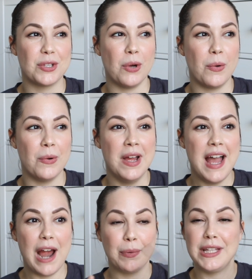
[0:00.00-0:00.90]
so
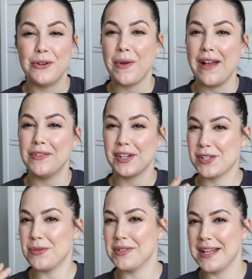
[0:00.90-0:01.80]
I really don't have an
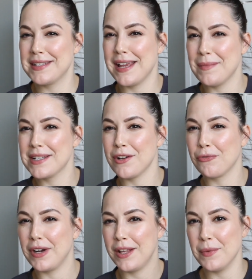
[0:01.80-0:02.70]
excuse not to get
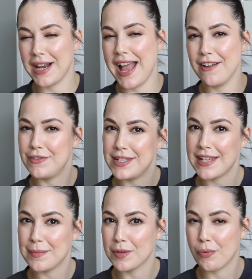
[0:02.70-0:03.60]
myself ready when I have these
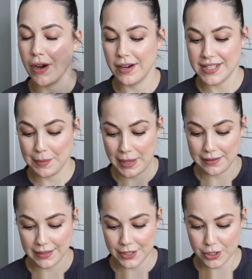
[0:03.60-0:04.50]
types of products in my
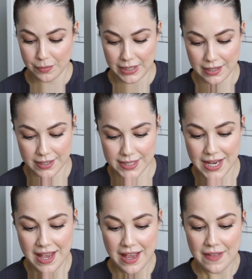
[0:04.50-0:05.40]
collection because
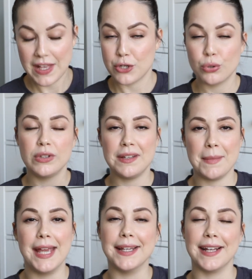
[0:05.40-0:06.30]
they truly
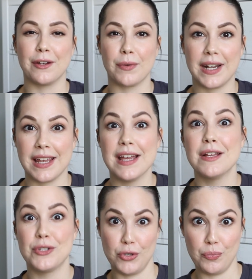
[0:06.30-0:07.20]
make getting ready
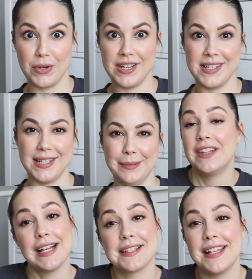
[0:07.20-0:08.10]
super easy. So the
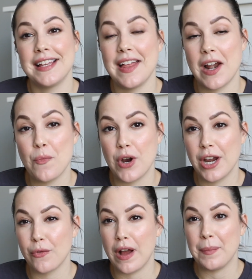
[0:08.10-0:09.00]
next thing that I'm
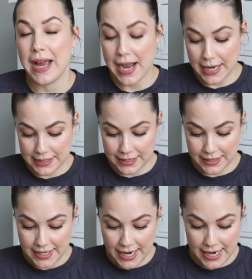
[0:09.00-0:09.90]
wearing around my eyes
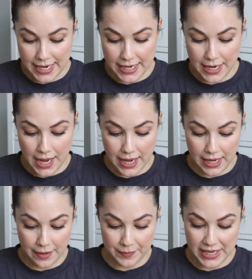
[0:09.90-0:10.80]
today
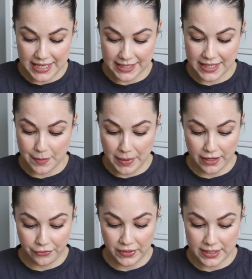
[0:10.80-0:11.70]
is the
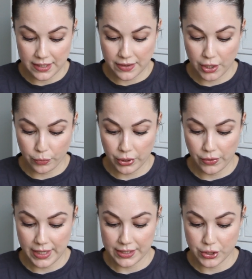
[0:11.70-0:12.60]
Benefit They're
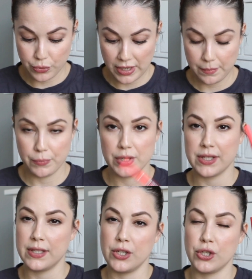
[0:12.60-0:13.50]
Real Extreme
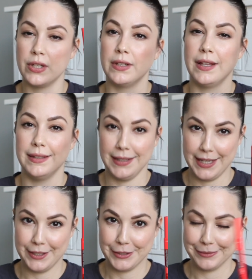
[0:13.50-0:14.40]
Precision
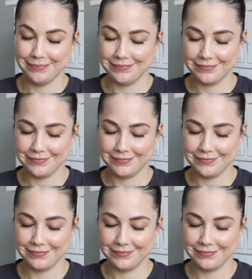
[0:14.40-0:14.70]
Liner.